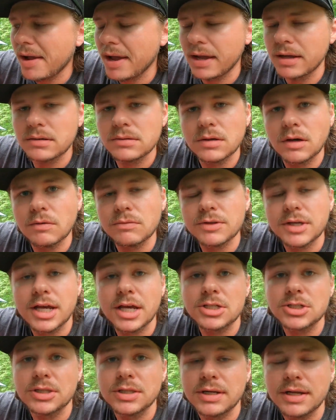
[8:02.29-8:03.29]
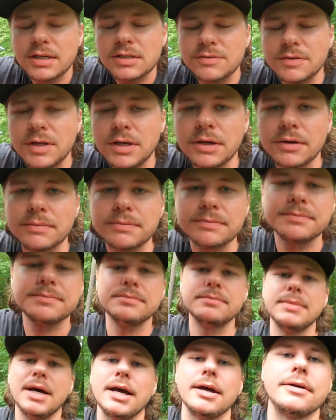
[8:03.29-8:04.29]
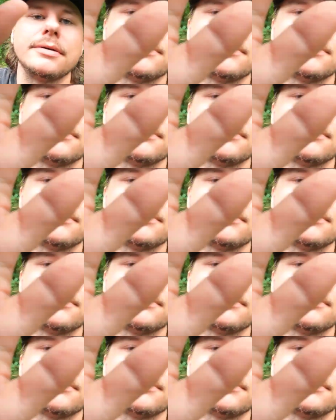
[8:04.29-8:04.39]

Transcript: and hopefully catch you in the next video. Bye.